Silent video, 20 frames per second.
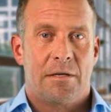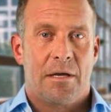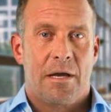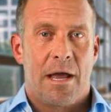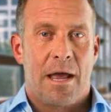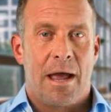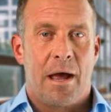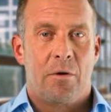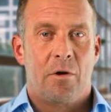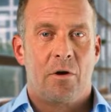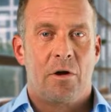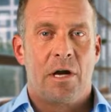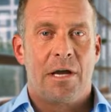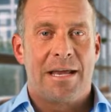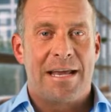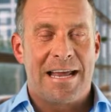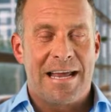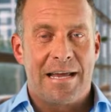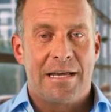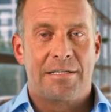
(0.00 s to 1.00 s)
how you
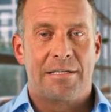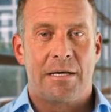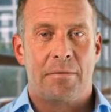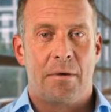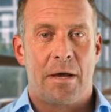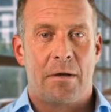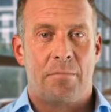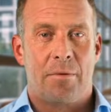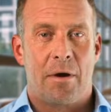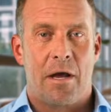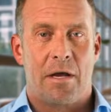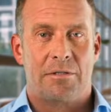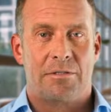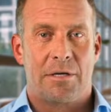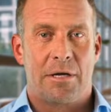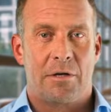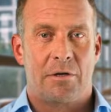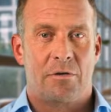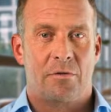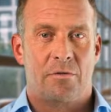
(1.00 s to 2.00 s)
can easily make
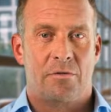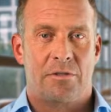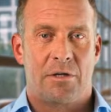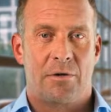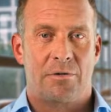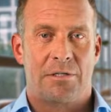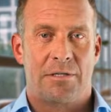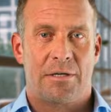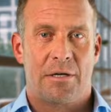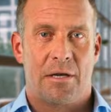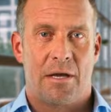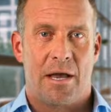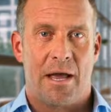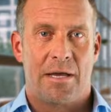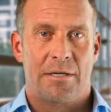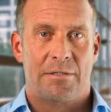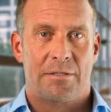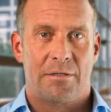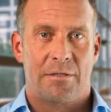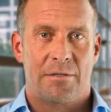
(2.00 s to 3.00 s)
PassKit calls using the
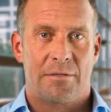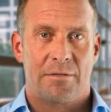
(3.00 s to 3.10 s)
collection.